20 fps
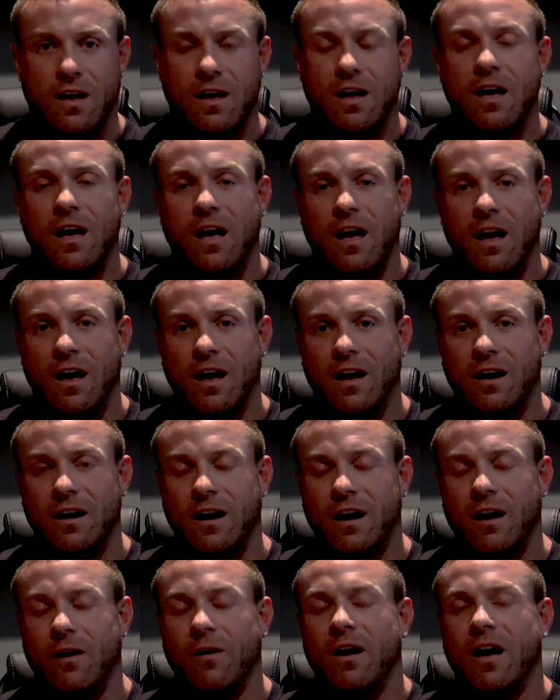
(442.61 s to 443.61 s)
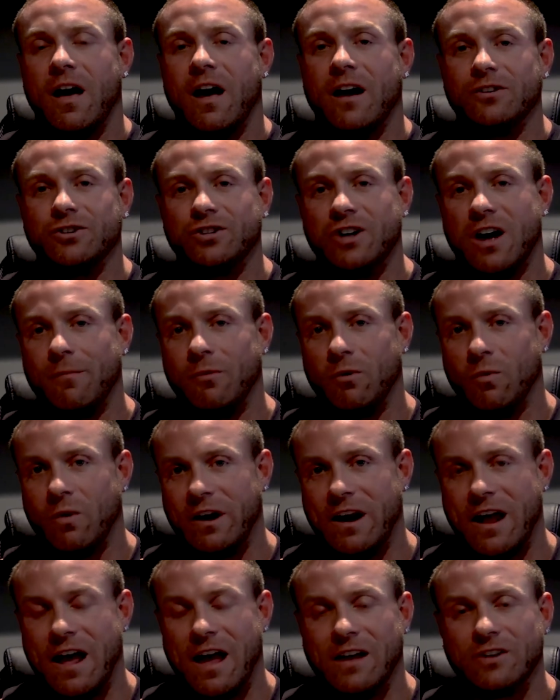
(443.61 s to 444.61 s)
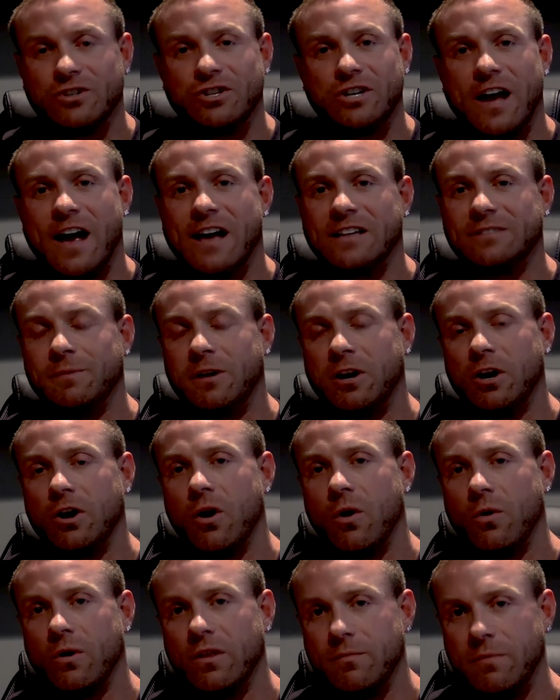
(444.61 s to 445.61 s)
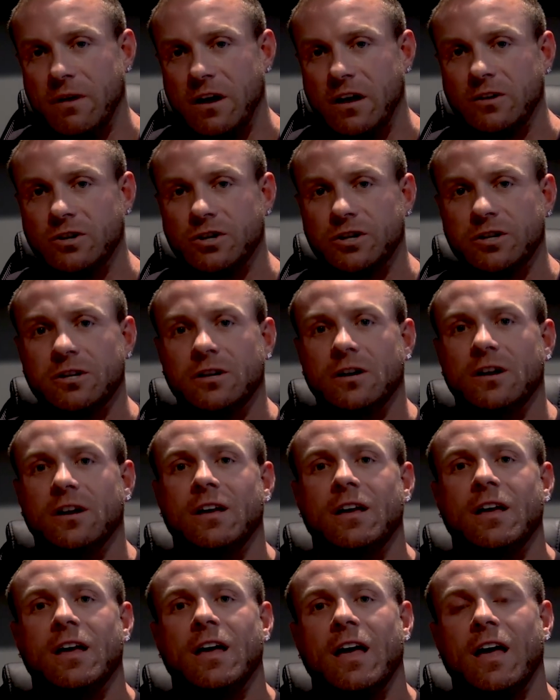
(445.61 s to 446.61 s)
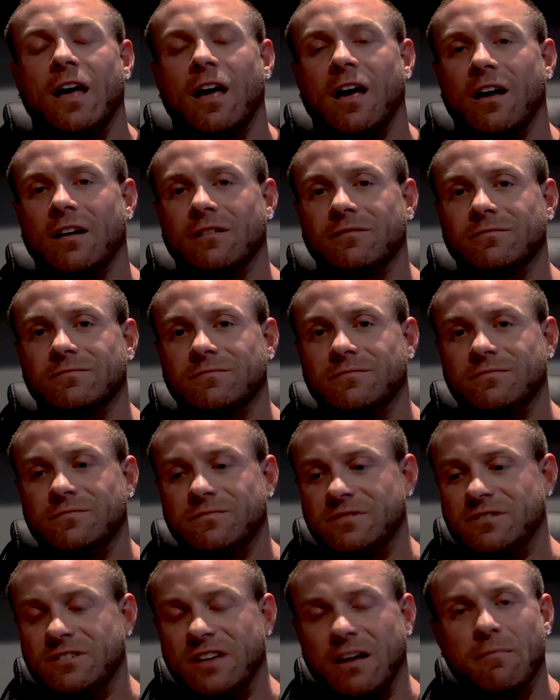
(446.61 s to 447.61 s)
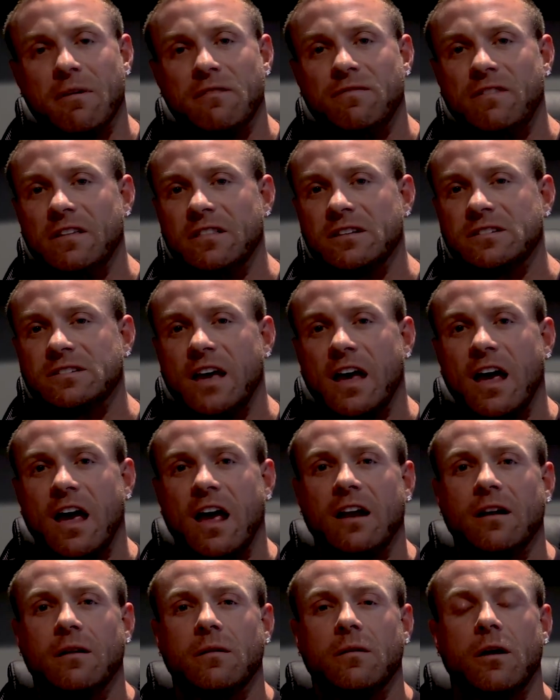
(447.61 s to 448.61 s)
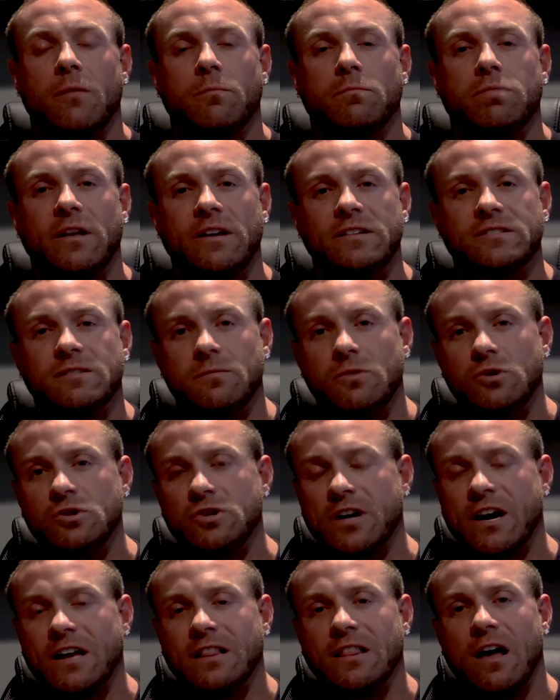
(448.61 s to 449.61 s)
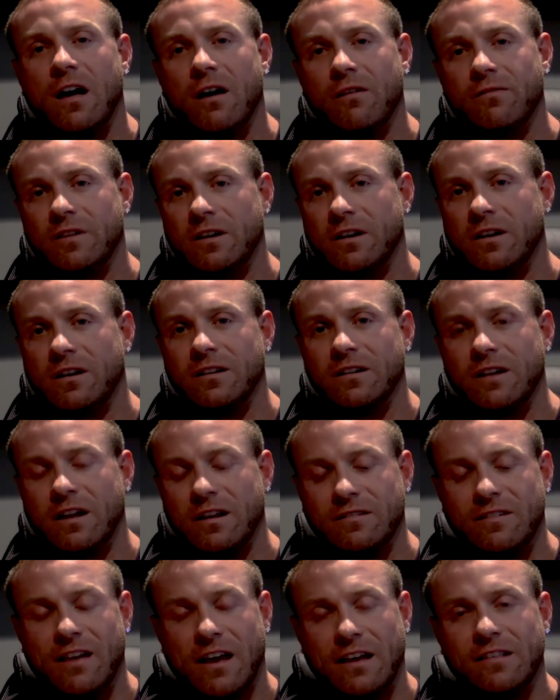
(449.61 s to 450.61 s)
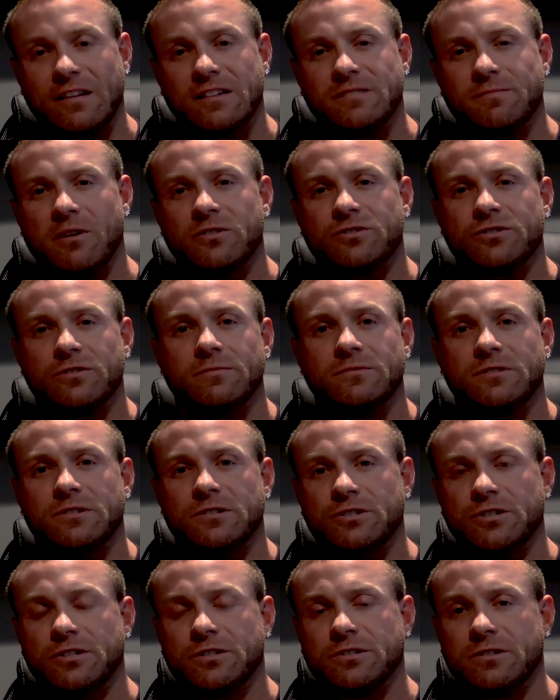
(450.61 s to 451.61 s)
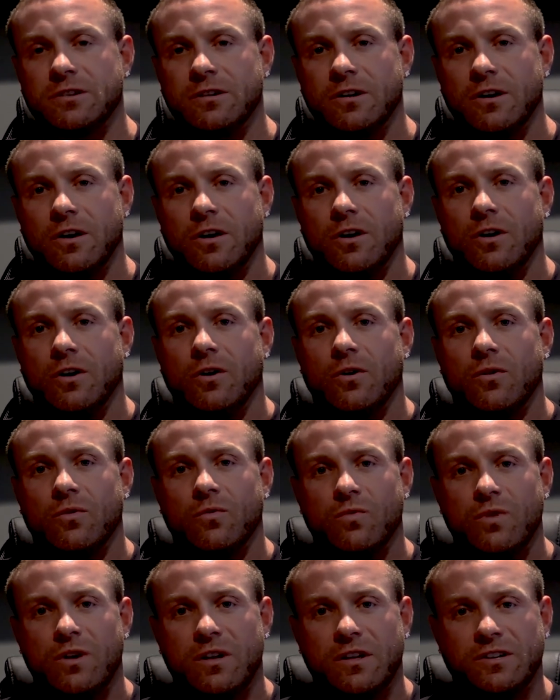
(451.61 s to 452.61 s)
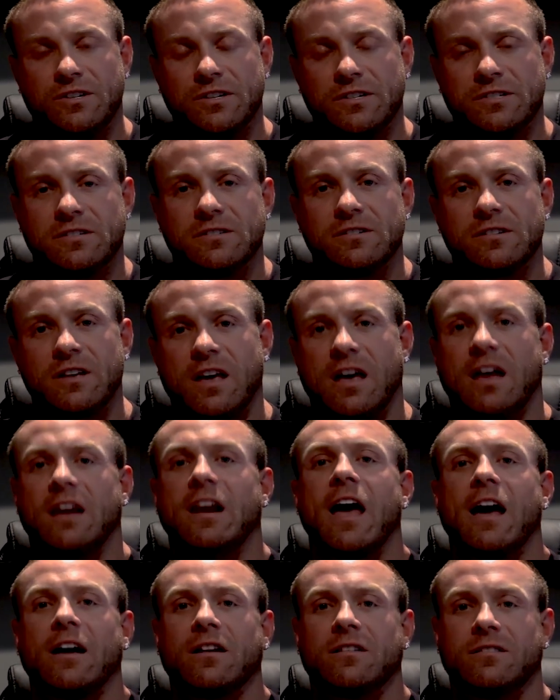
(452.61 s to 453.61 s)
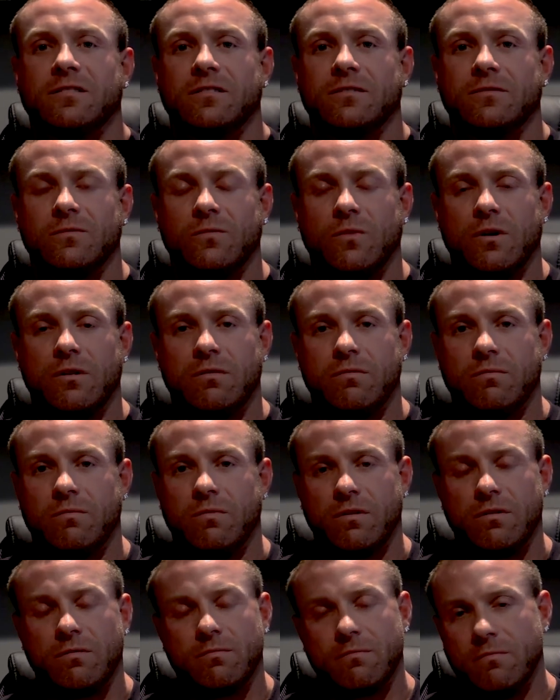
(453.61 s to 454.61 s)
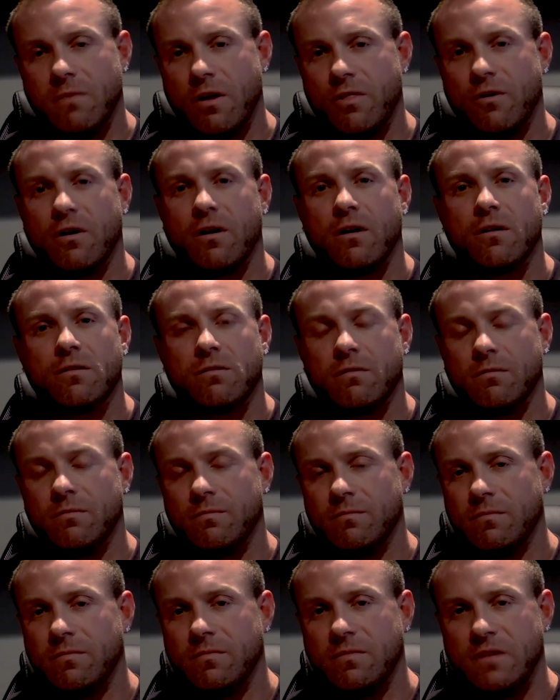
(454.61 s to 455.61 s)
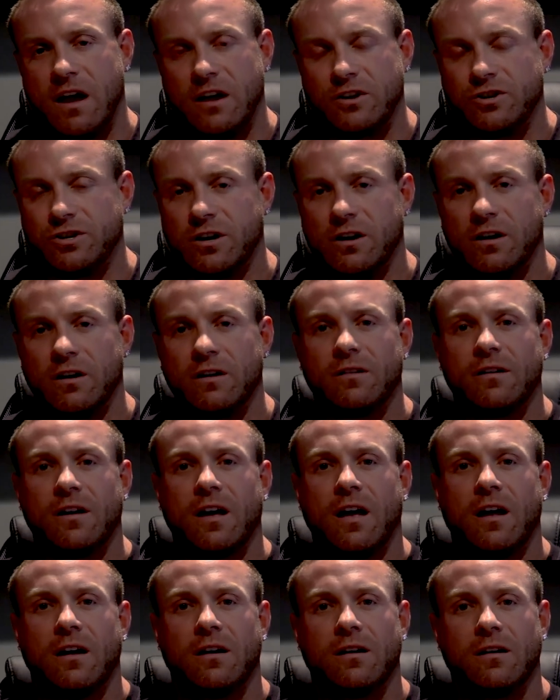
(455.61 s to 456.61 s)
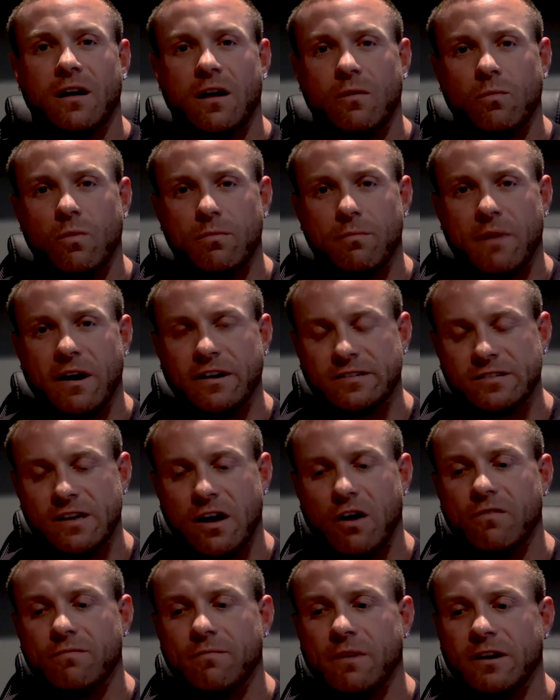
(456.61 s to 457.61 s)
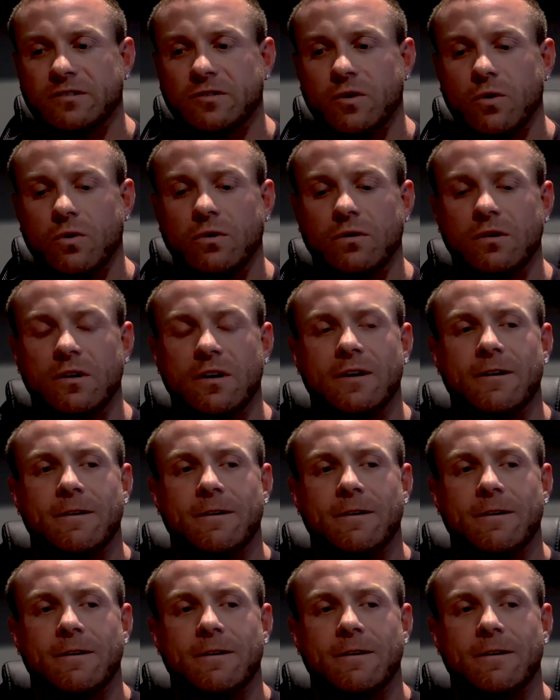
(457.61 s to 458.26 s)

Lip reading: And I had a shaman one day, and she asked me to go to the beach and stick my feet in the sand and play some music I love and take these mushrooms and just really just connect with Mother Earth, with nature, and with myself, my soul.